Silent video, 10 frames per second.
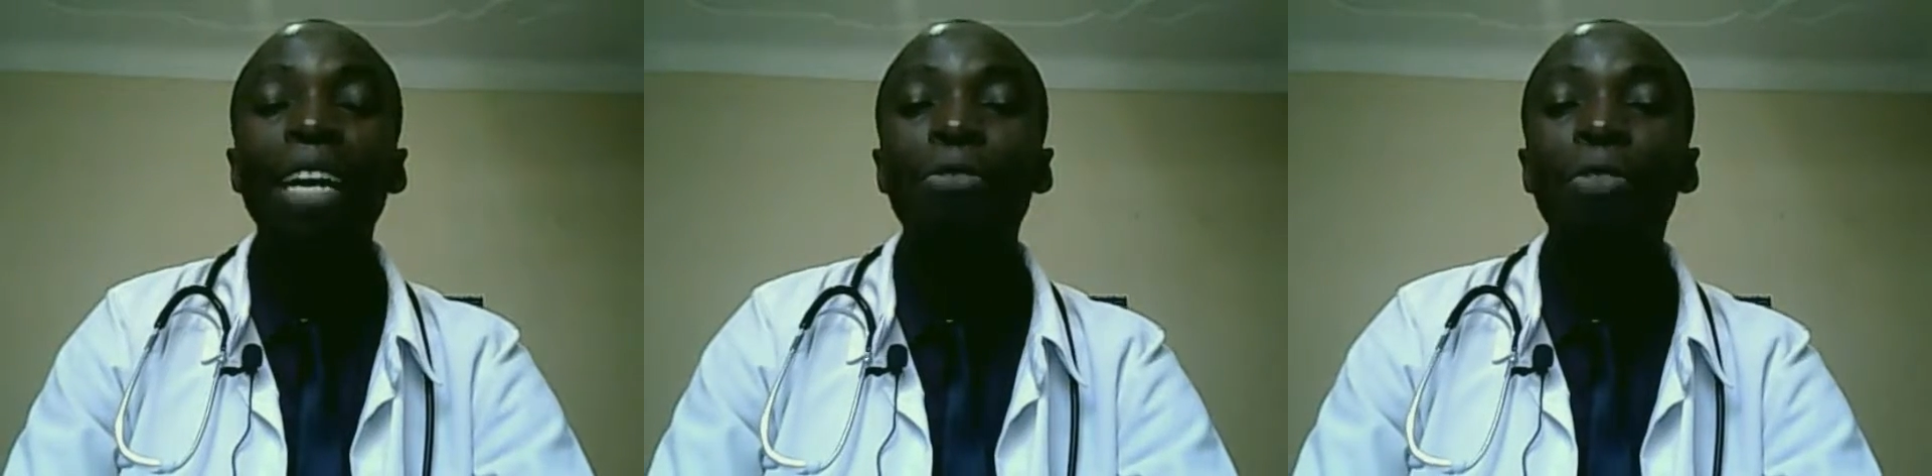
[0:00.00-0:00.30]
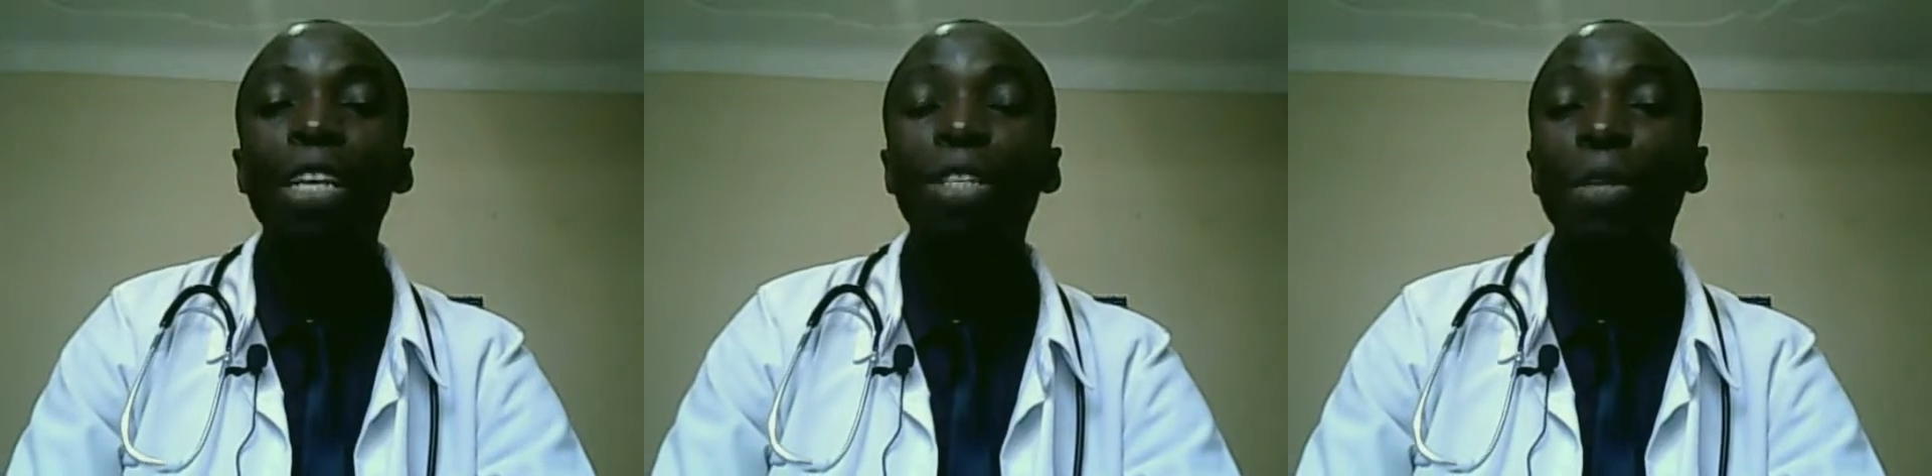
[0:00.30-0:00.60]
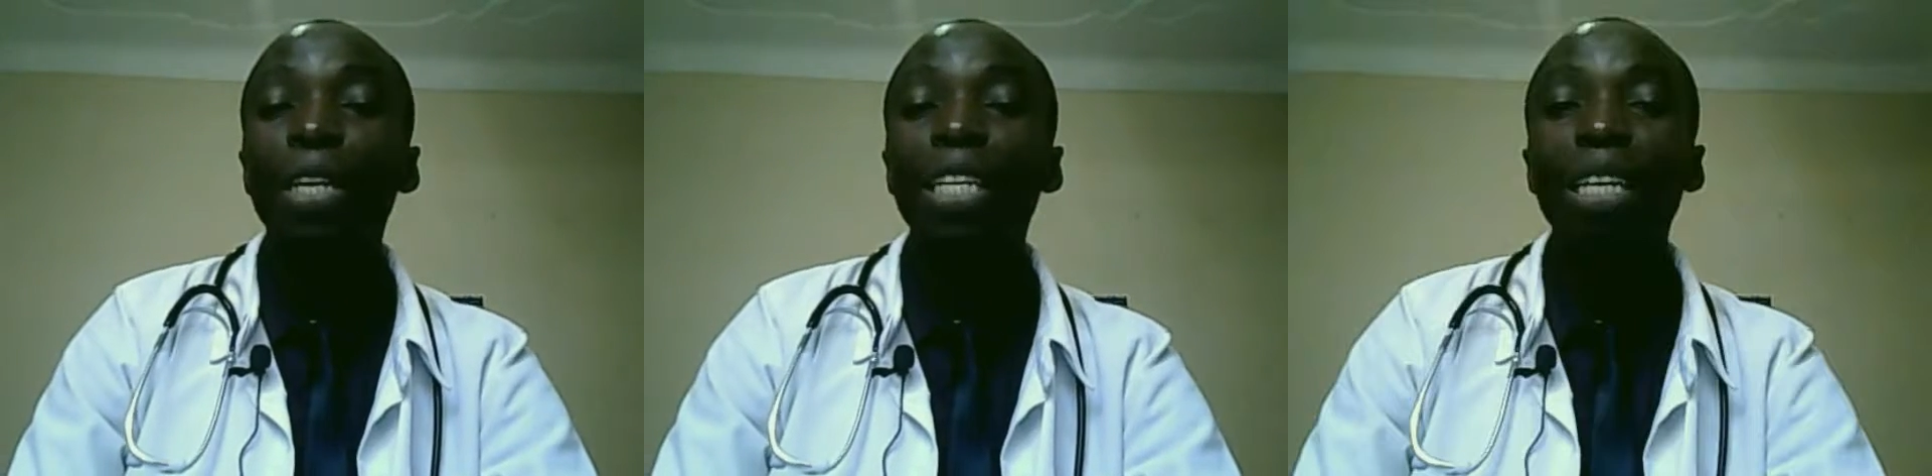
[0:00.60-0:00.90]
advised
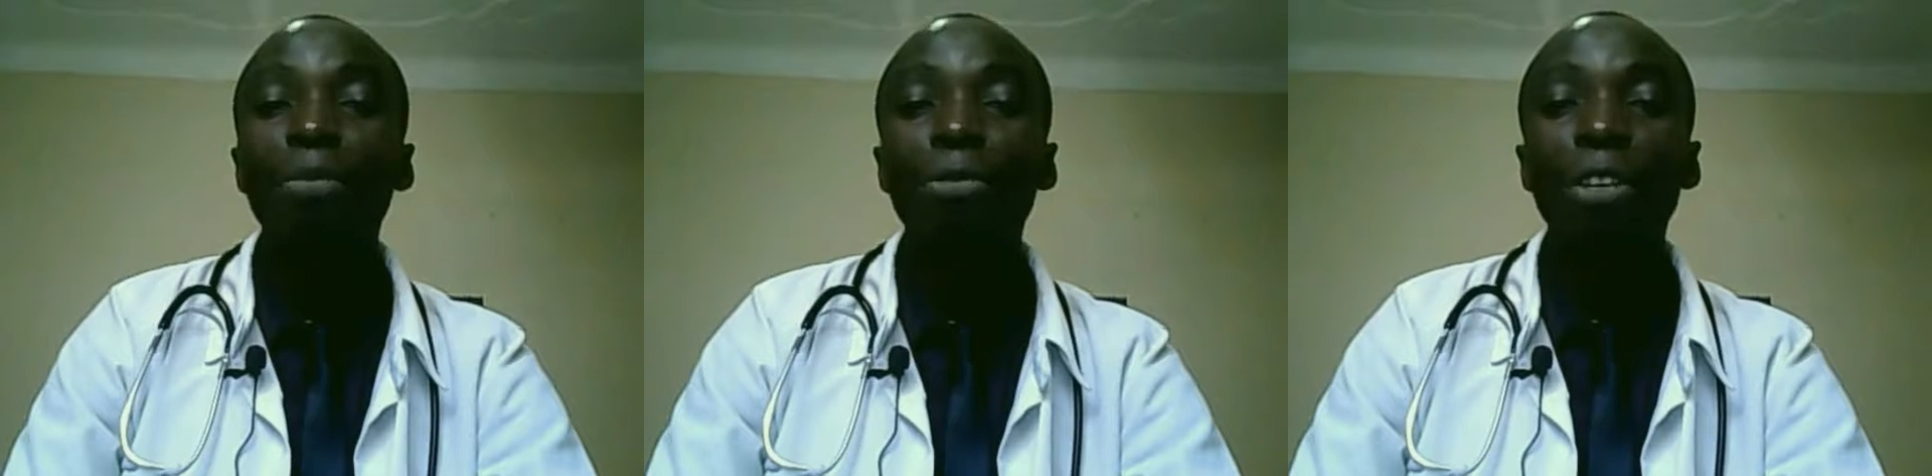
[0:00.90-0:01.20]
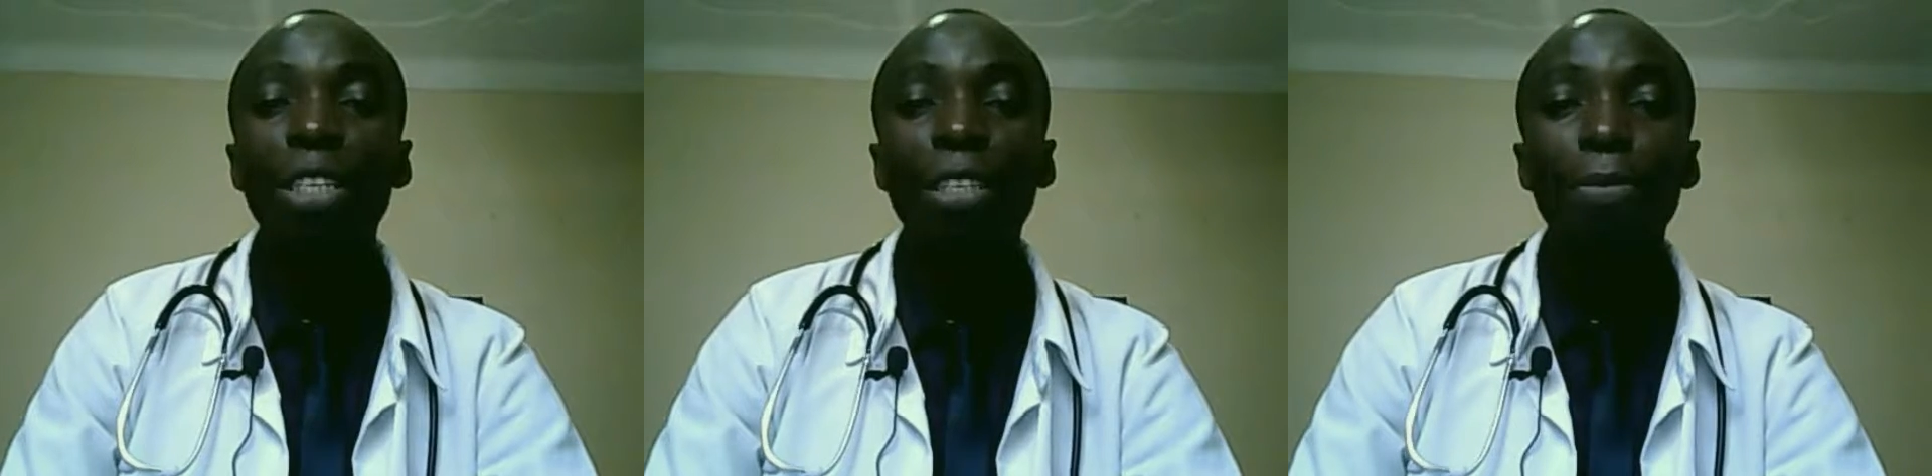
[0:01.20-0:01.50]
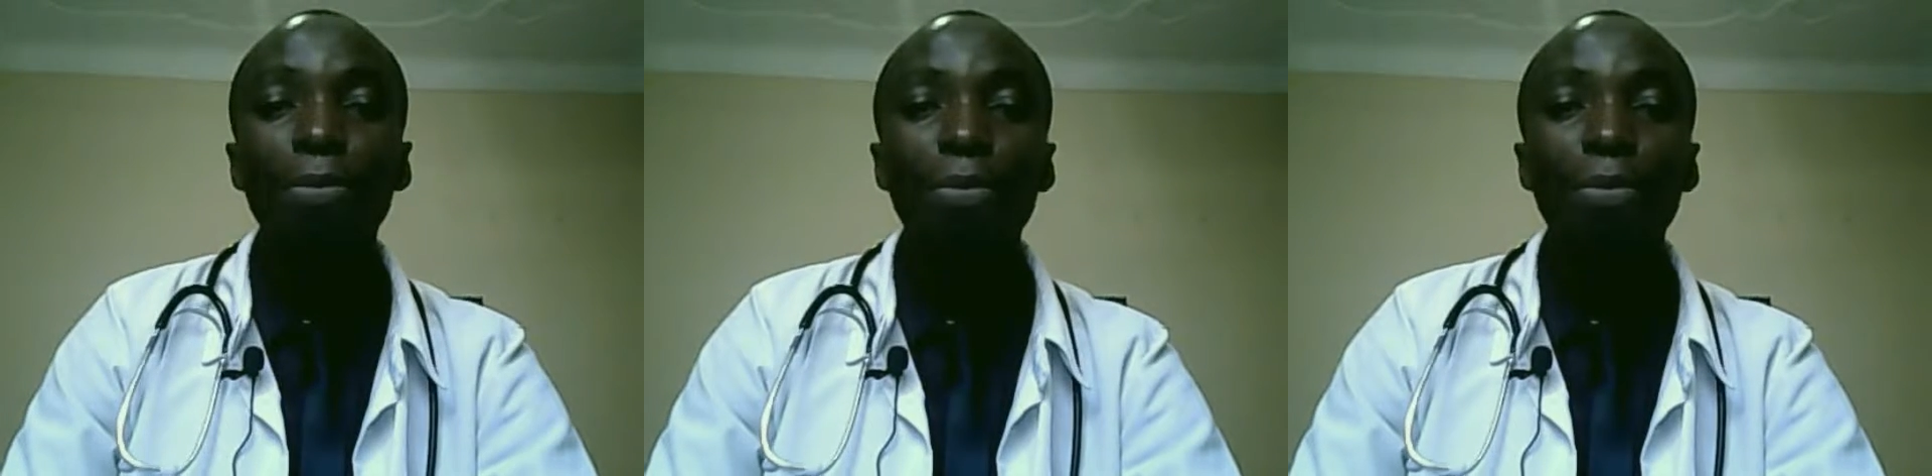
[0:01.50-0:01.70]
to eat some fish,